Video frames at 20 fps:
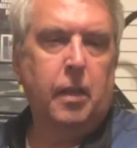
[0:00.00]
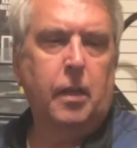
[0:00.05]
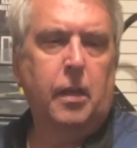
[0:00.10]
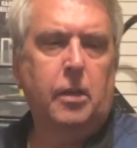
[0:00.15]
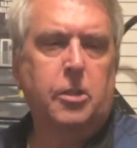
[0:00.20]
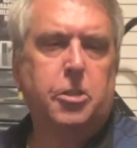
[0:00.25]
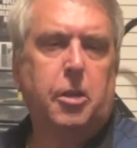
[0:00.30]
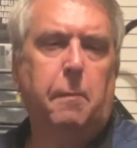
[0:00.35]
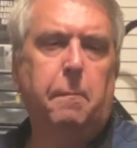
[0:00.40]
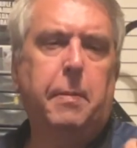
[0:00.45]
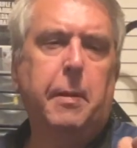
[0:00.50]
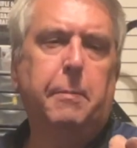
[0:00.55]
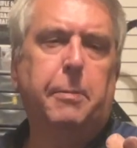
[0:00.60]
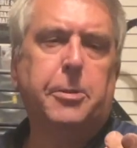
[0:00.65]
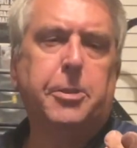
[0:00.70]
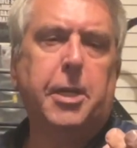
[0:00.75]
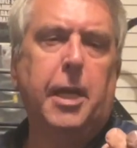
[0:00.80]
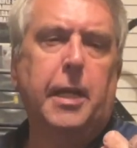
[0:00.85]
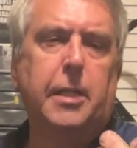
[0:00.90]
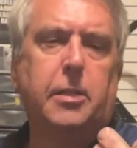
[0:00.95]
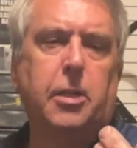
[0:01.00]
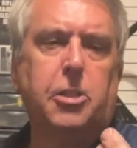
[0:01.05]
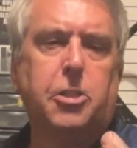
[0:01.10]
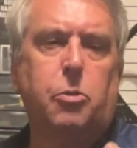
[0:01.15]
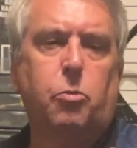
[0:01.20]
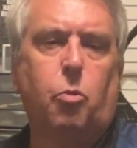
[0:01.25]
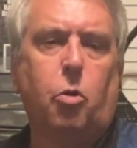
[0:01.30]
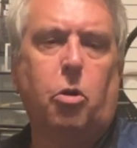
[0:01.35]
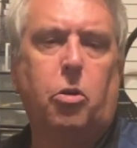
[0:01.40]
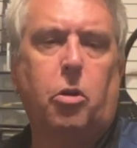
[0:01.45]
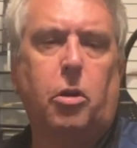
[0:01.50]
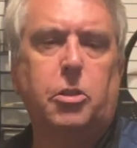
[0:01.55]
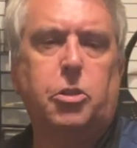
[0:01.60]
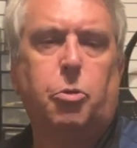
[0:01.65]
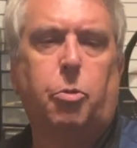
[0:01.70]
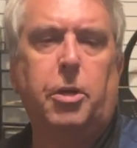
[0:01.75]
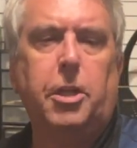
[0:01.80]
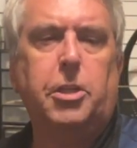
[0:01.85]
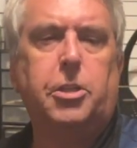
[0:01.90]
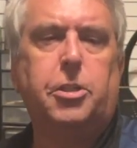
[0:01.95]
Some people say it doesn't work on
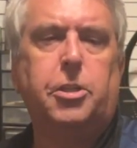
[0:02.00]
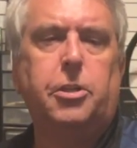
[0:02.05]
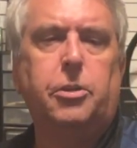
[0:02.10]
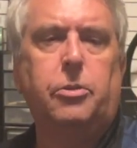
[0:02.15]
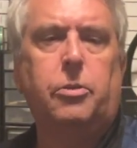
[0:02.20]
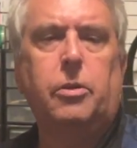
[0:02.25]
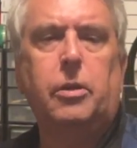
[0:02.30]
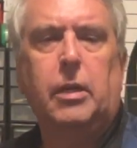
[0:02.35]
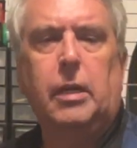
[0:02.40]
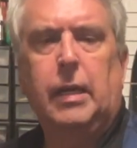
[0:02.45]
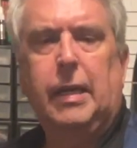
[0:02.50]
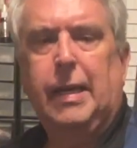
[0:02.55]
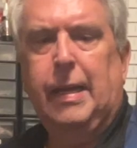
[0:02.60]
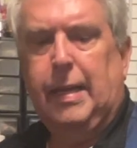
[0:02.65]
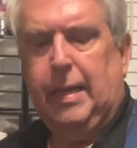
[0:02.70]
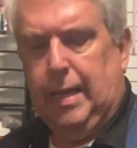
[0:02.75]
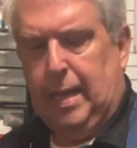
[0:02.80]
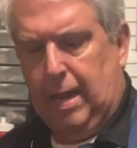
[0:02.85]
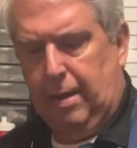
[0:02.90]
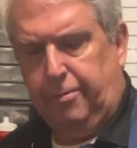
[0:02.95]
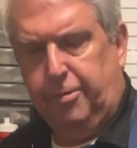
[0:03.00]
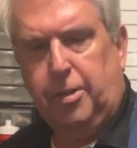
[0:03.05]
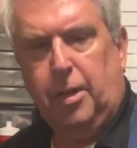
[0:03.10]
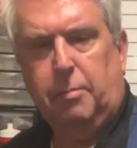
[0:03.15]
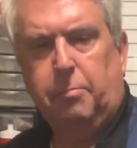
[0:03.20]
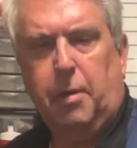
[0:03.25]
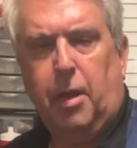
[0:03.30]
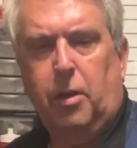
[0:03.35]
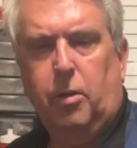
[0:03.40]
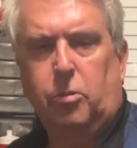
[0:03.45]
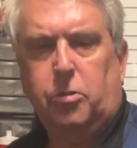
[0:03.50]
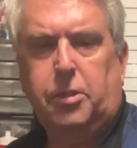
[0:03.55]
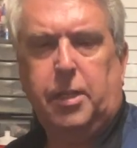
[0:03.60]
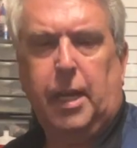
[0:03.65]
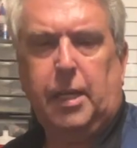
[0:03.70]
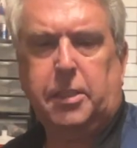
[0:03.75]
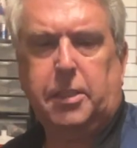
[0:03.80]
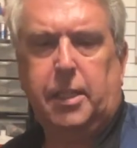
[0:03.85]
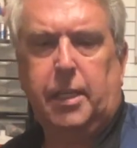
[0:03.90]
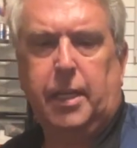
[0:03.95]
22. I've done my own
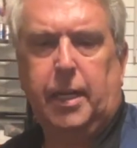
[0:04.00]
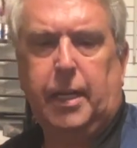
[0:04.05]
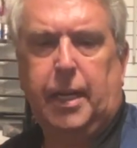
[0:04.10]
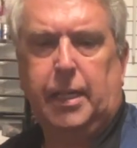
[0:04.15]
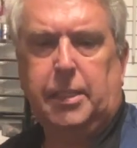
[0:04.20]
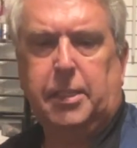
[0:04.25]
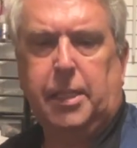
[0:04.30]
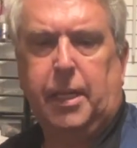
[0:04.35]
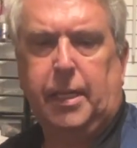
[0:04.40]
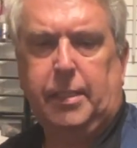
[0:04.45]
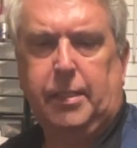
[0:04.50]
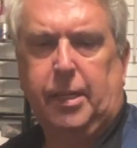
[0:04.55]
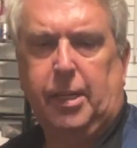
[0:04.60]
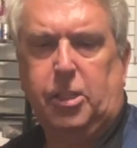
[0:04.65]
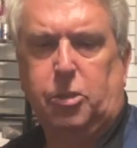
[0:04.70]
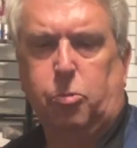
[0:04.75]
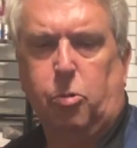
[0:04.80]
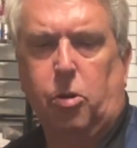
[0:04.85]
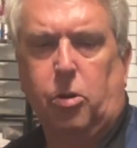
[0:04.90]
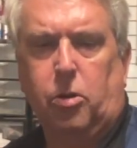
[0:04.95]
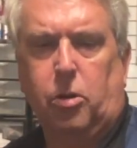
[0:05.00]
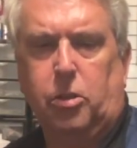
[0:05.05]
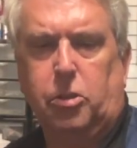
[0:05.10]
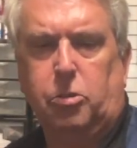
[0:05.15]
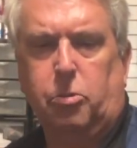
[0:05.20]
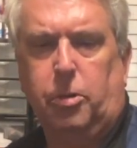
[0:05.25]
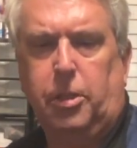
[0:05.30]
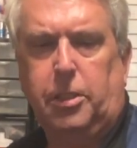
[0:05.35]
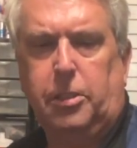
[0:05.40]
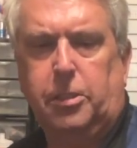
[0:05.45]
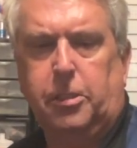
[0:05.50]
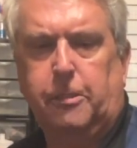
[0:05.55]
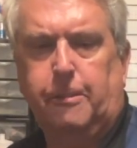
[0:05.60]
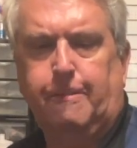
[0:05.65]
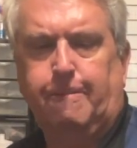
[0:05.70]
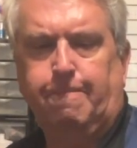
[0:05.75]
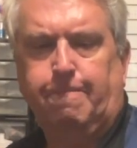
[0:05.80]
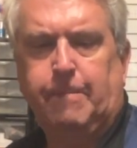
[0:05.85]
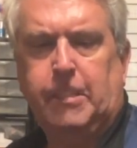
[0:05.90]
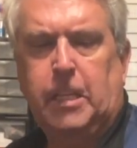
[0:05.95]
testing and I say it does work on 22.
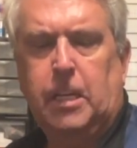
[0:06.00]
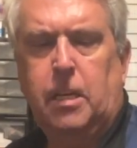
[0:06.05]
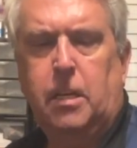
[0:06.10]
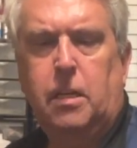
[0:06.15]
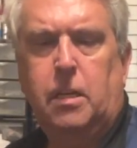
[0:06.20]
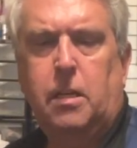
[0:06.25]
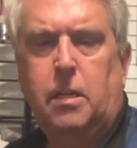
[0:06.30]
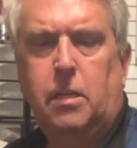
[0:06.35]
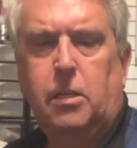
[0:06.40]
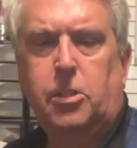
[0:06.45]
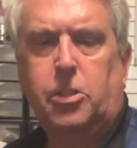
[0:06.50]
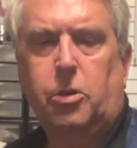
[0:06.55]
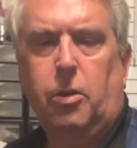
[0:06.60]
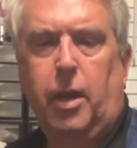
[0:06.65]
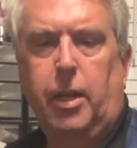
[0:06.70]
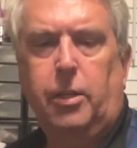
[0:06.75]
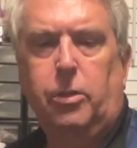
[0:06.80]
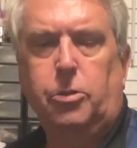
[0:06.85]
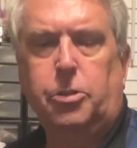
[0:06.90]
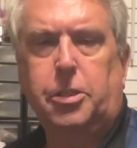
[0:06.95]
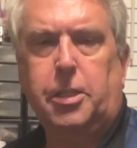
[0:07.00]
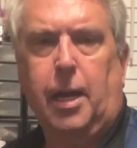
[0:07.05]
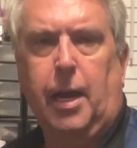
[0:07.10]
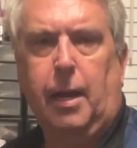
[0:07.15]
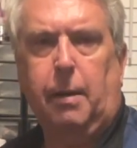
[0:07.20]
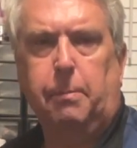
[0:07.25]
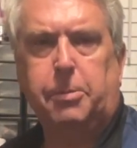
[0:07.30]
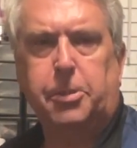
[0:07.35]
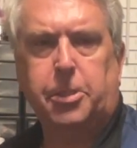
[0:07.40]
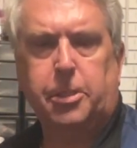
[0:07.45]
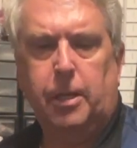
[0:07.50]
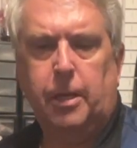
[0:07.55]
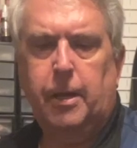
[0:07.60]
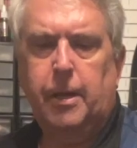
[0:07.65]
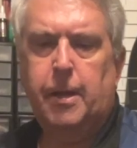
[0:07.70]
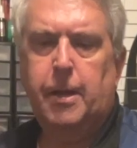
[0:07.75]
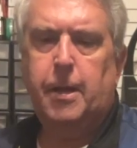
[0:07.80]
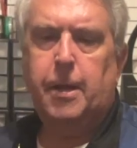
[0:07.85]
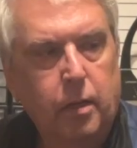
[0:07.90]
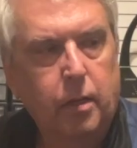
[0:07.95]
So I use comps.
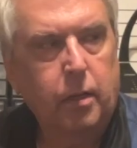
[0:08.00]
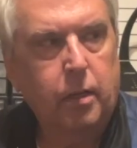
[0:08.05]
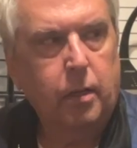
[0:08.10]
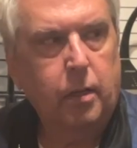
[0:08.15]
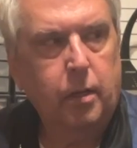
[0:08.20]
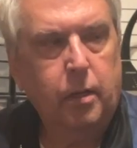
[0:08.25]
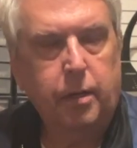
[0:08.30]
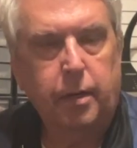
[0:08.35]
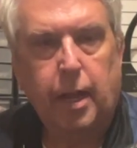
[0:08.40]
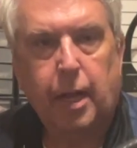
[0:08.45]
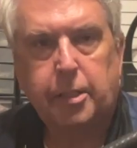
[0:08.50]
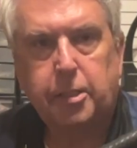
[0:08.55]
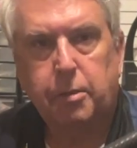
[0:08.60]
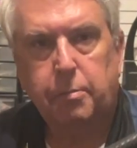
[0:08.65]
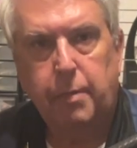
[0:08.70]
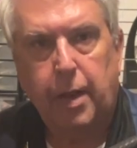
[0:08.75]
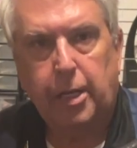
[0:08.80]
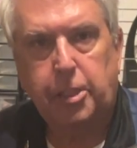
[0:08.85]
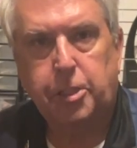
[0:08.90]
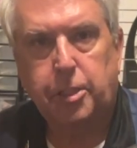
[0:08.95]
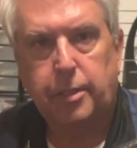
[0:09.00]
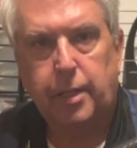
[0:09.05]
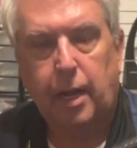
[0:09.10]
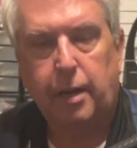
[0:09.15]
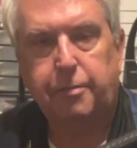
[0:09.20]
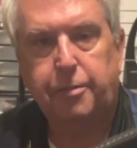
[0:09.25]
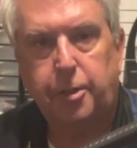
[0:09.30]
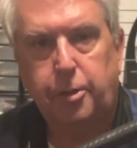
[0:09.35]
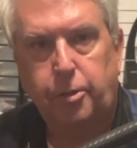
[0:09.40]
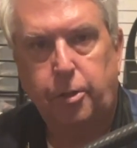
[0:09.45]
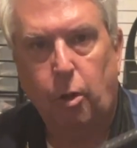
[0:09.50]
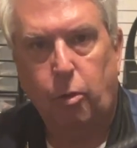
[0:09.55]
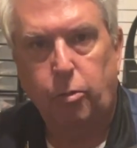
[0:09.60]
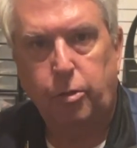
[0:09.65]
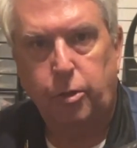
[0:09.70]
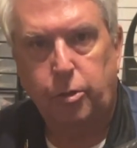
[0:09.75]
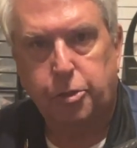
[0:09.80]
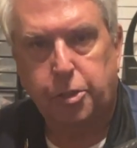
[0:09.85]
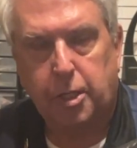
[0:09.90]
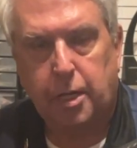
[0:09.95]
Not to mention that if you don't
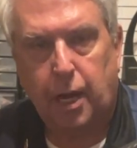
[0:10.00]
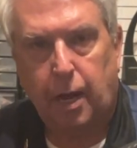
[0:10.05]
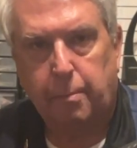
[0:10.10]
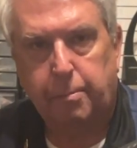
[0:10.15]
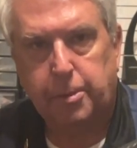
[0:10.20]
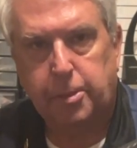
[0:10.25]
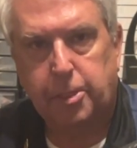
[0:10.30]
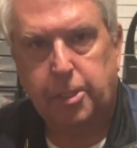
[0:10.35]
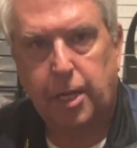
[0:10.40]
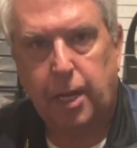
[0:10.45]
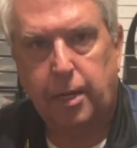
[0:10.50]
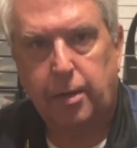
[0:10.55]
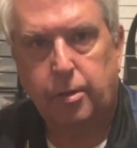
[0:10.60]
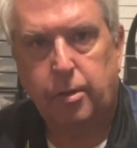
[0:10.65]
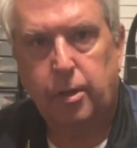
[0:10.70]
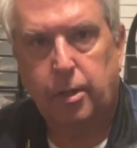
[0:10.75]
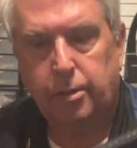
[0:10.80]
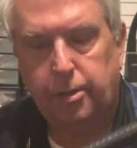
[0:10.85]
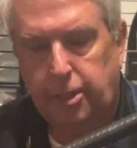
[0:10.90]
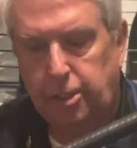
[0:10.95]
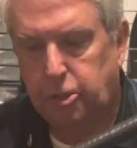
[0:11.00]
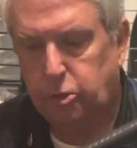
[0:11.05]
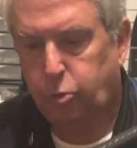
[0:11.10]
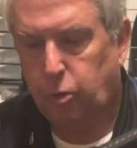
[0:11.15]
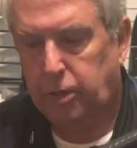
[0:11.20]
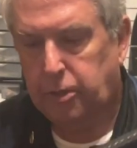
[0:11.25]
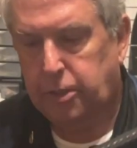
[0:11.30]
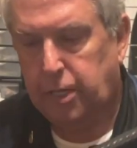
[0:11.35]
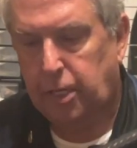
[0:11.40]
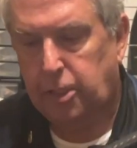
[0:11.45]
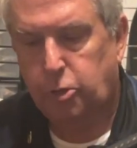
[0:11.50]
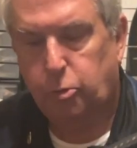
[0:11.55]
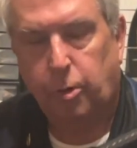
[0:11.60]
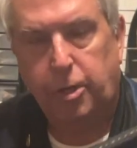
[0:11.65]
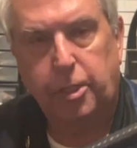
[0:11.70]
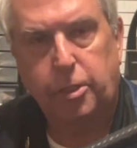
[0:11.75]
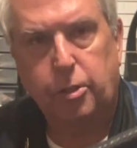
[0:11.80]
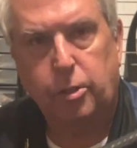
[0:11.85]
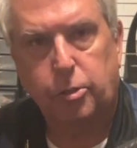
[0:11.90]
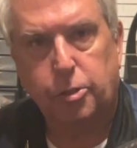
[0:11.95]
use a compensator, these
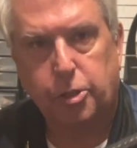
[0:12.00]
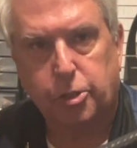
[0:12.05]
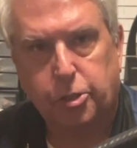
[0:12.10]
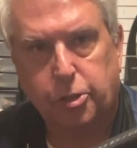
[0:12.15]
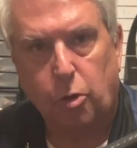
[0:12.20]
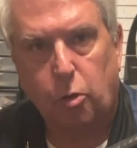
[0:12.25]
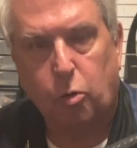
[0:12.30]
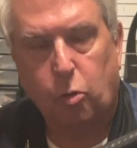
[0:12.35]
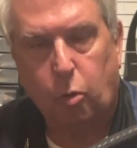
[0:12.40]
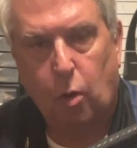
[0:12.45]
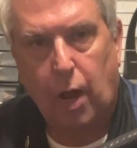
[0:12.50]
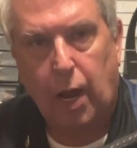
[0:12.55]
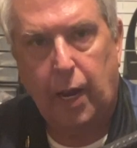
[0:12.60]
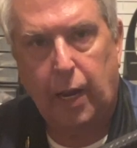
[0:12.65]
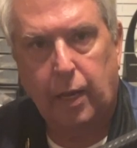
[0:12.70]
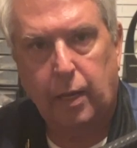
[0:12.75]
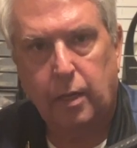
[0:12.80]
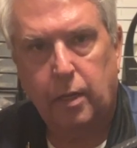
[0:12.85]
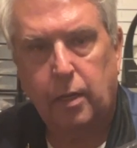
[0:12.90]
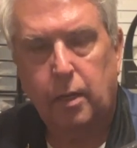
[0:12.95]
1022s are so quiet